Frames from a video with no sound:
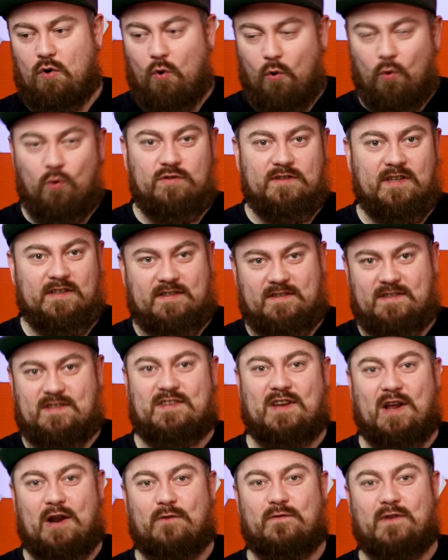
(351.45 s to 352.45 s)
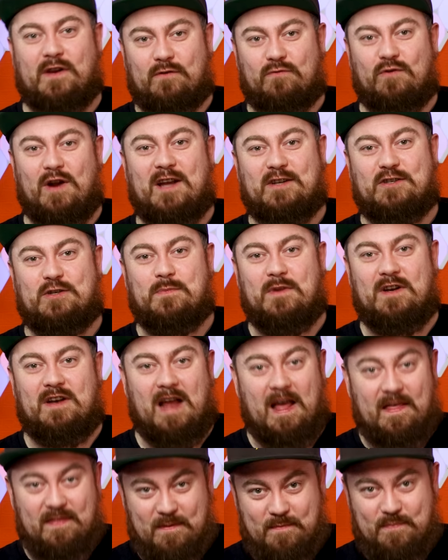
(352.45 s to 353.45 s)
oldest serving regiment
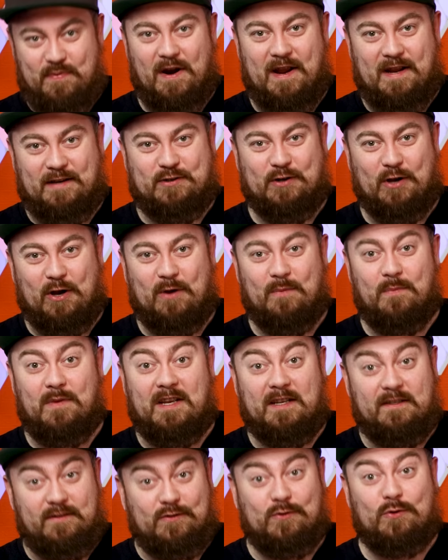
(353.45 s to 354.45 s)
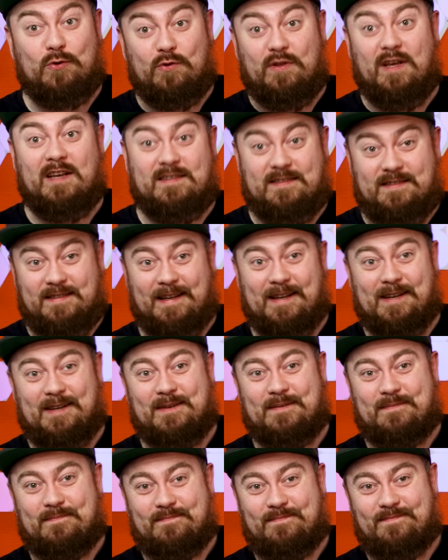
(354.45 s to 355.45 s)
in the British Army to this day.